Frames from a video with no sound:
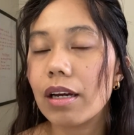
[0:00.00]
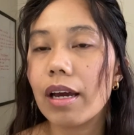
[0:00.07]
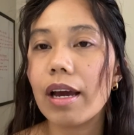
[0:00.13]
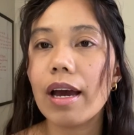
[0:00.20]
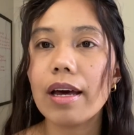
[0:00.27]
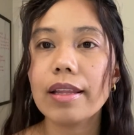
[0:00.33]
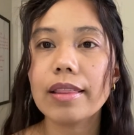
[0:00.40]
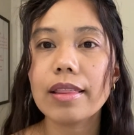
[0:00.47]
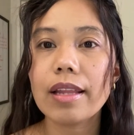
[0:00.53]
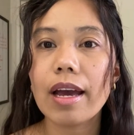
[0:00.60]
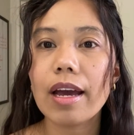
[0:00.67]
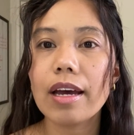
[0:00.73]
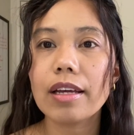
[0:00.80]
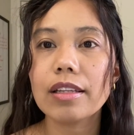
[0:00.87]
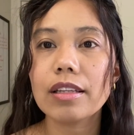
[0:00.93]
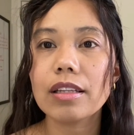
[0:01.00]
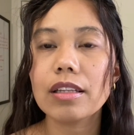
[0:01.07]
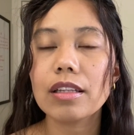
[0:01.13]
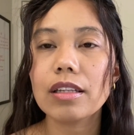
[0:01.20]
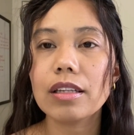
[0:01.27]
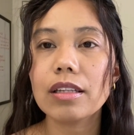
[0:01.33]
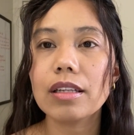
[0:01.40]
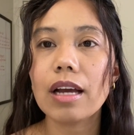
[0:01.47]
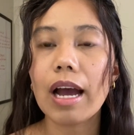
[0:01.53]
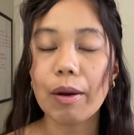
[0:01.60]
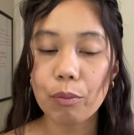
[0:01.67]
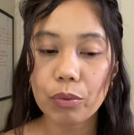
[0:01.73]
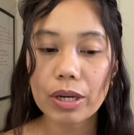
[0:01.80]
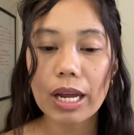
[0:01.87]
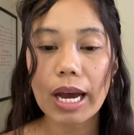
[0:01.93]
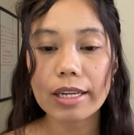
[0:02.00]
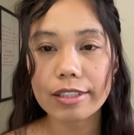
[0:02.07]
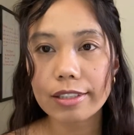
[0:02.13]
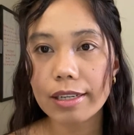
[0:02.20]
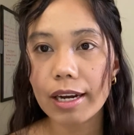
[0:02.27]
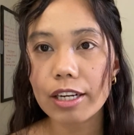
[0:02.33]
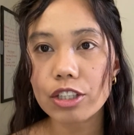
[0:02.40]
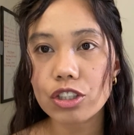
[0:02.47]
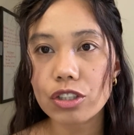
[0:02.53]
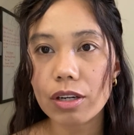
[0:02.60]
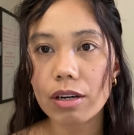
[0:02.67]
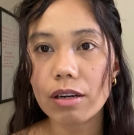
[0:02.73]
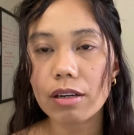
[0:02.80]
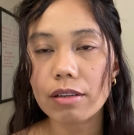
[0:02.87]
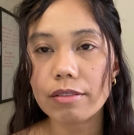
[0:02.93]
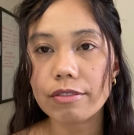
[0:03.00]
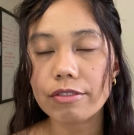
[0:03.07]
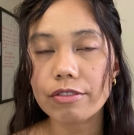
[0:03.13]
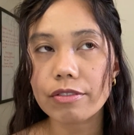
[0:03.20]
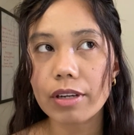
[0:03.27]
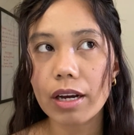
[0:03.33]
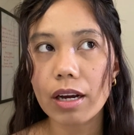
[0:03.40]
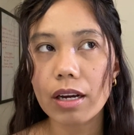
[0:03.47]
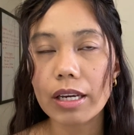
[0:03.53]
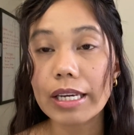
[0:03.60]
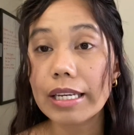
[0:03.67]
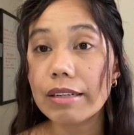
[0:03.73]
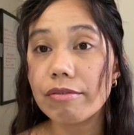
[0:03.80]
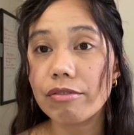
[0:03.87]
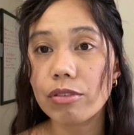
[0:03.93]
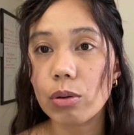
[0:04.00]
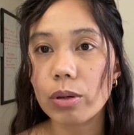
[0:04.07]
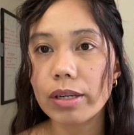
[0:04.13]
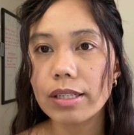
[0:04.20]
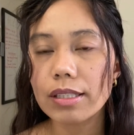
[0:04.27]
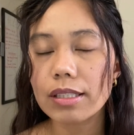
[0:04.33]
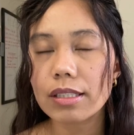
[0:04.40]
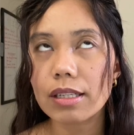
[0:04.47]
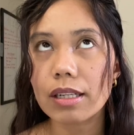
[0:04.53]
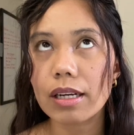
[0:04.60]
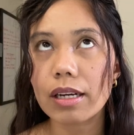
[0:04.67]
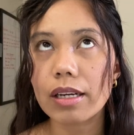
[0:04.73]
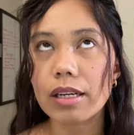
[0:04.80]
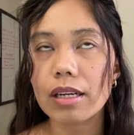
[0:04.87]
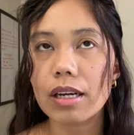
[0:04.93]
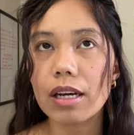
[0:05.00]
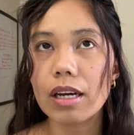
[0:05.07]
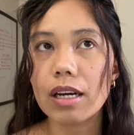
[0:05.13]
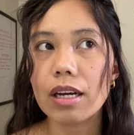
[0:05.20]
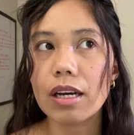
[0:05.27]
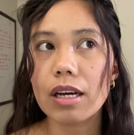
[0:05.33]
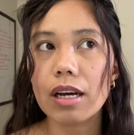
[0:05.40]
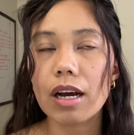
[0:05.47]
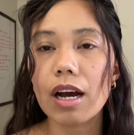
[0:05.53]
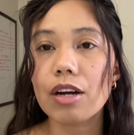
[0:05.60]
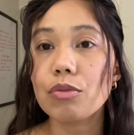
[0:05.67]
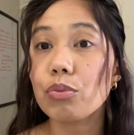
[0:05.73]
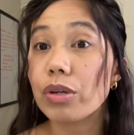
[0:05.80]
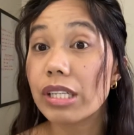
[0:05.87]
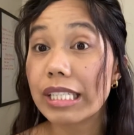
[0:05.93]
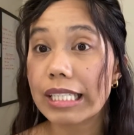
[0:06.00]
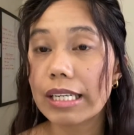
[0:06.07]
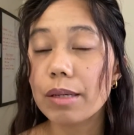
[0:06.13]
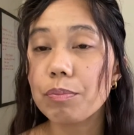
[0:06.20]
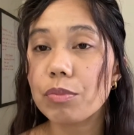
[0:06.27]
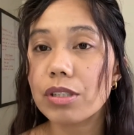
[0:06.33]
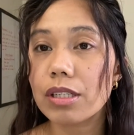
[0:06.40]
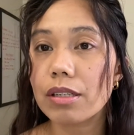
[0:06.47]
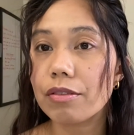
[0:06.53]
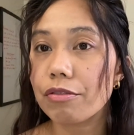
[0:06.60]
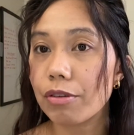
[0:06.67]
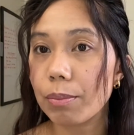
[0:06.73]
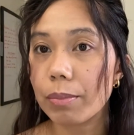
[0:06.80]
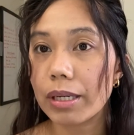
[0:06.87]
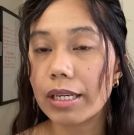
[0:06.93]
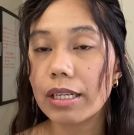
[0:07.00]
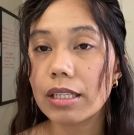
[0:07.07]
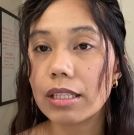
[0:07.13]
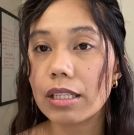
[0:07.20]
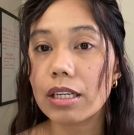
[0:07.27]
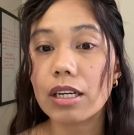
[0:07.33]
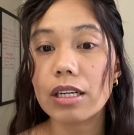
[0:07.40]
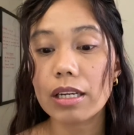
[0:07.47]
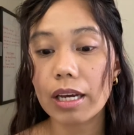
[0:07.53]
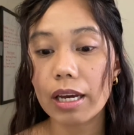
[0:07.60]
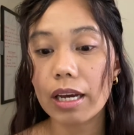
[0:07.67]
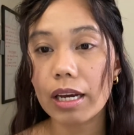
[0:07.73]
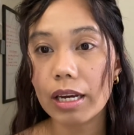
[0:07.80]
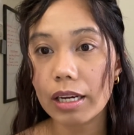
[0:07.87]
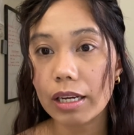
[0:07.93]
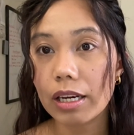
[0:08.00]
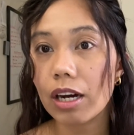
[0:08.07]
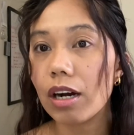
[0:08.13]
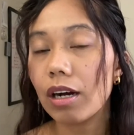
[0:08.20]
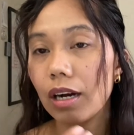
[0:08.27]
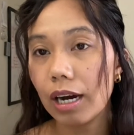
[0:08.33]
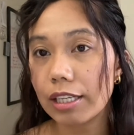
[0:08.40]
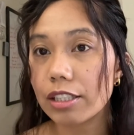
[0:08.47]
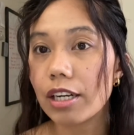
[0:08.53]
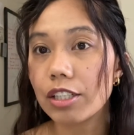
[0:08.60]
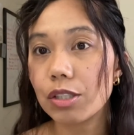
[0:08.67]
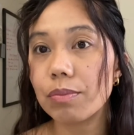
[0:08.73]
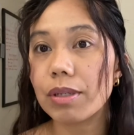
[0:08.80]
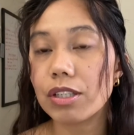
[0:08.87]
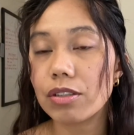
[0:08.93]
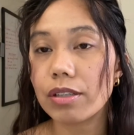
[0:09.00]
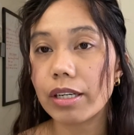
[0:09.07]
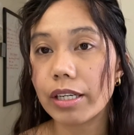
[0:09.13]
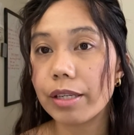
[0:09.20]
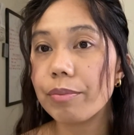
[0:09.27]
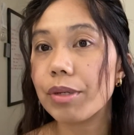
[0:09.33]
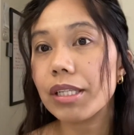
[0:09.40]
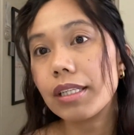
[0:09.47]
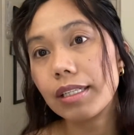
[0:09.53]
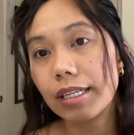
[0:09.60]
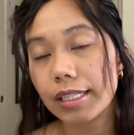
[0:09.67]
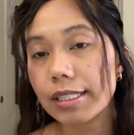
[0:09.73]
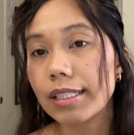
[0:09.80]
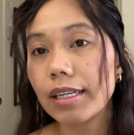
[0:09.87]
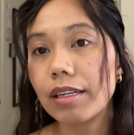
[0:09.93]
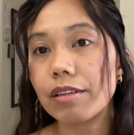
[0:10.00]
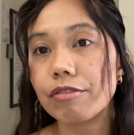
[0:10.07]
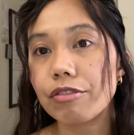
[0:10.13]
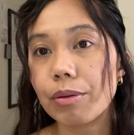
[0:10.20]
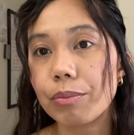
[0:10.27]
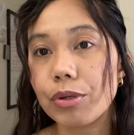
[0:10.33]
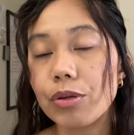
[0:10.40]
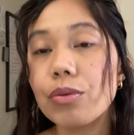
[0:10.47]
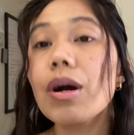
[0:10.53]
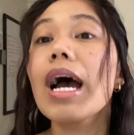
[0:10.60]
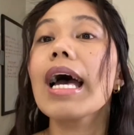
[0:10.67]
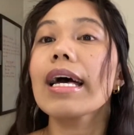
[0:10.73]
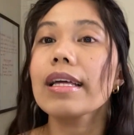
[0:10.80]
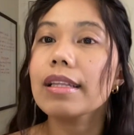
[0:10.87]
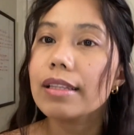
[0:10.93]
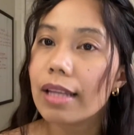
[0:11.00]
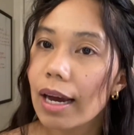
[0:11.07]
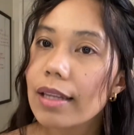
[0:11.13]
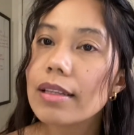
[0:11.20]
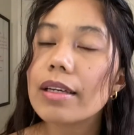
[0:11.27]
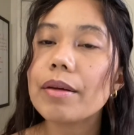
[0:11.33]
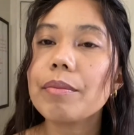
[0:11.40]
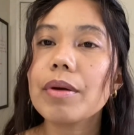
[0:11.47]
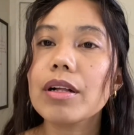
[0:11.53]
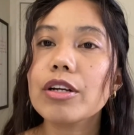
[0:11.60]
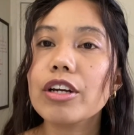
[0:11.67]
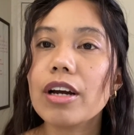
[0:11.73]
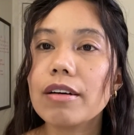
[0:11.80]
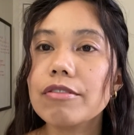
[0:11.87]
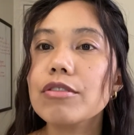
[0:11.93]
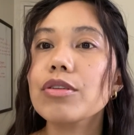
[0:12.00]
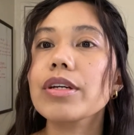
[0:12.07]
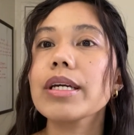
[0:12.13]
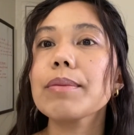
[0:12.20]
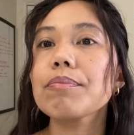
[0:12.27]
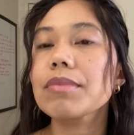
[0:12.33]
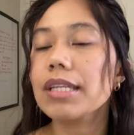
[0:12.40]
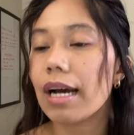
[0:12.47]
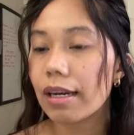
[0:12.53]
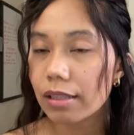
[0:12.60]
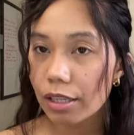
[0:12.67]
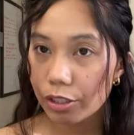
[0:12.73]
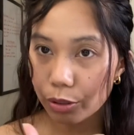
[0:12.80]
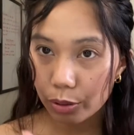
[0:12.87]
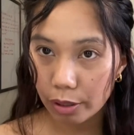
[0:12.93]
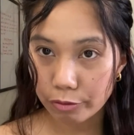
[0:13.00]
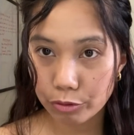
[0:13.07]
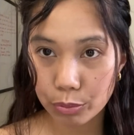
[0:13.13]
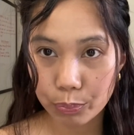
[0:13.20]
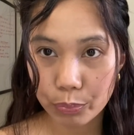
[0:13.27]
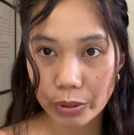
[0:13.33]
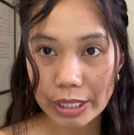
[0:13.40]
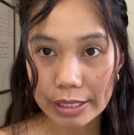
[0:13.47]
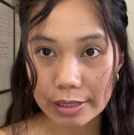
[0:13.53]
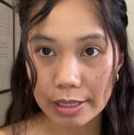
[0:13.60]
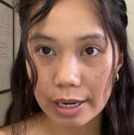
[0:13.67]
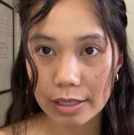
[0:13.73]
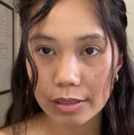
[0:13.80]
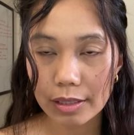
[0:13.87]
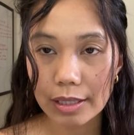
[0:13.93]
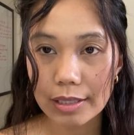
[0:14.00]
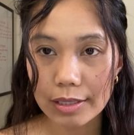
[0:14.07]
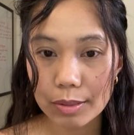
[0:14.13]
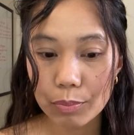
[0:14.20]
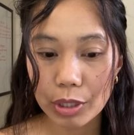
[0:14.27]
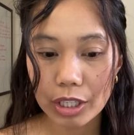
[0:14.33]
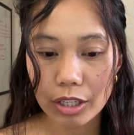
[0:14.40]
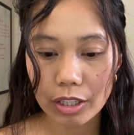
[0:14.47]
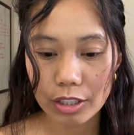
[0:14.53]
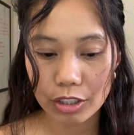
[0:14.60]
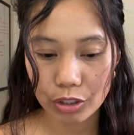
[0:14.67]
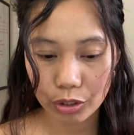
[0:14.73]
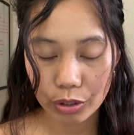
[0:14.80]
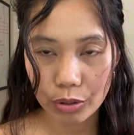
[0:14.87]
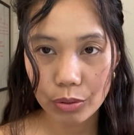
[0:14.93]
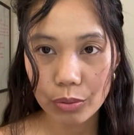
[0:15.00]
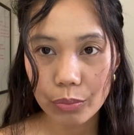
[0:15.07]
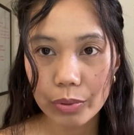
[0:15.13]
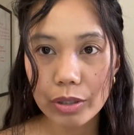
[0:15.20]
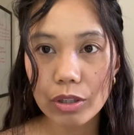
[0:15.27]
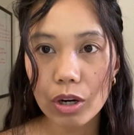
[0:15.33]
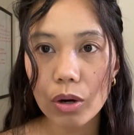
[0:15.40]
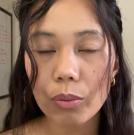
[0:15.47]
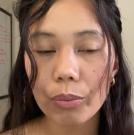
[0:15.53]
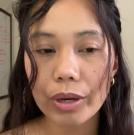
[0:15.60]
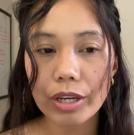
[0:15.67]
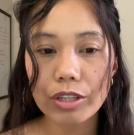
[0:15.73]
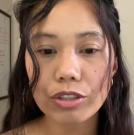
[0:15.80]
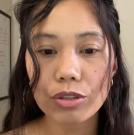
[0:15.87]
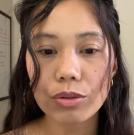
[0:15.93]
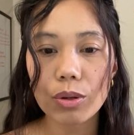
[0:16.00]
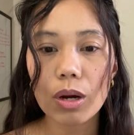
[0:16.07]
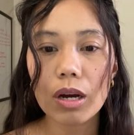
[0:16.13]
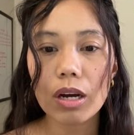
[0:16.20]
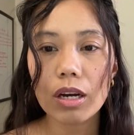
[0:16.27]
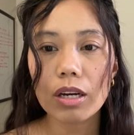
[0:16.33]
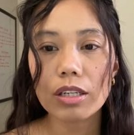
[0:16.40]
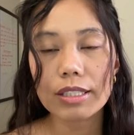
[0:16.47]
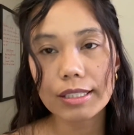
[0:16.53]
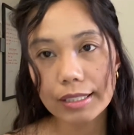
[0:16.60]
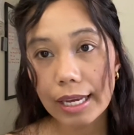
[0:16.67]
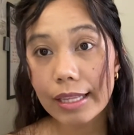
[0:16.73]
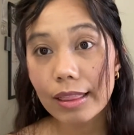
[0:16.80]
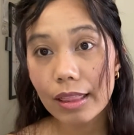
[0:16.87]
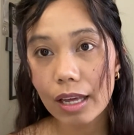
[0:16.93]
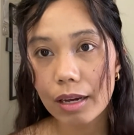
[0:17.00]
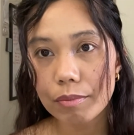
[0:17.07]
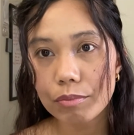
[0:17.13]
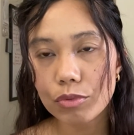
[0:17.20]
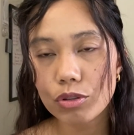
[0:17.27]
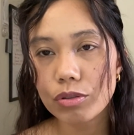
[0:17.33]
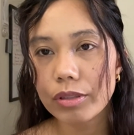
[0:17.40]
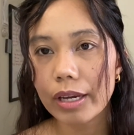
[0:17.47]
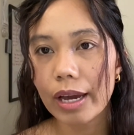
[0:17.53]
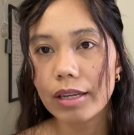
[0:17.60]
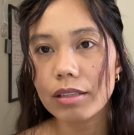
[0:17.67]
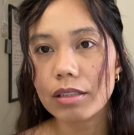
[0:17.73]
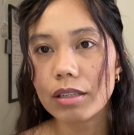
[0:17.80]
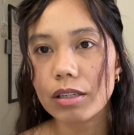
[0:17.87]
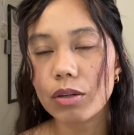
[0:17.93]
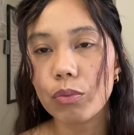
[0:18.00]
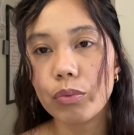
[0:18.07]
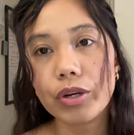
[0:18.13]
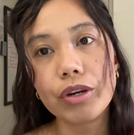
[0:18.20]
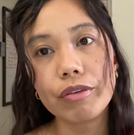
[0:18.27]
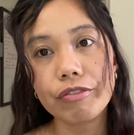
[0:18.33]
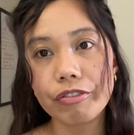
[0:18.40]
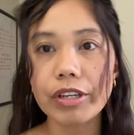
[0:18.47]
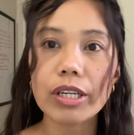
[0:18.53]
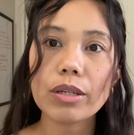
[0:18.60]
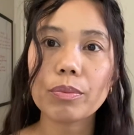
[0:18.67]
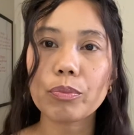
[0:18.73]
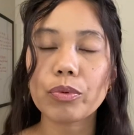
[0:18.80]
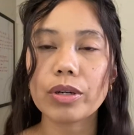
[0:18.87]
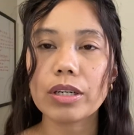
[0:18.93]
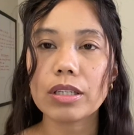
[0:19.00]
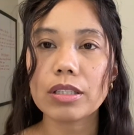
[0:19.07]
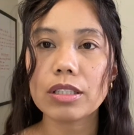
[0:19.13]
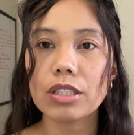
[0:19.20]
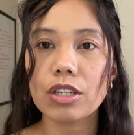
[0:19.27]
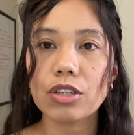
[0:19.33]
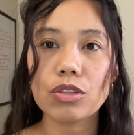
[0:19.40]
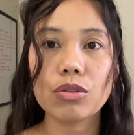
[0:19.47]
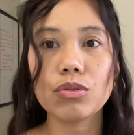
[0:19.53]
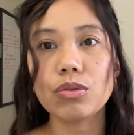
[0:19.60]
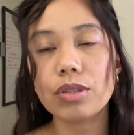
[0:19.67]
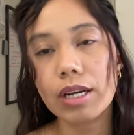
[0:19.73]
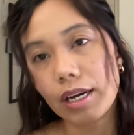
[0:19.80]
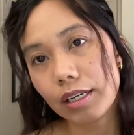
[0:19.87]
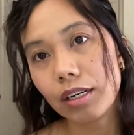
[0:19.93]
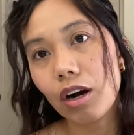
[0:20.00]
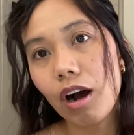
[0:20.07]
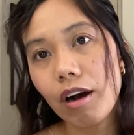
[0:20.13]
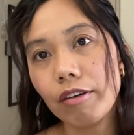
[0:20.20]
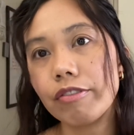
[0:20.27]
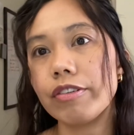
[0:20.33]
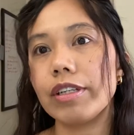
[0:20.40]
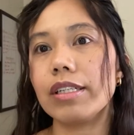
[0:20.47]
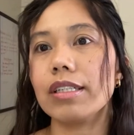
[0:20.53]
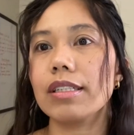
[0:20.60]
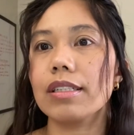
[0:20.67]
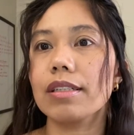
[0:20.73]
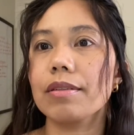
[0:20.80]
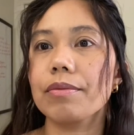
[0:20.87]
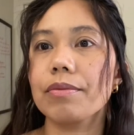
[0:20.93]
and then with the attach of invoice, like receipt from it, attachment to the email that they sent it from you. That email, you have to keep that and you have to print that. It's because you will going to send them together with your fingerprints to the office.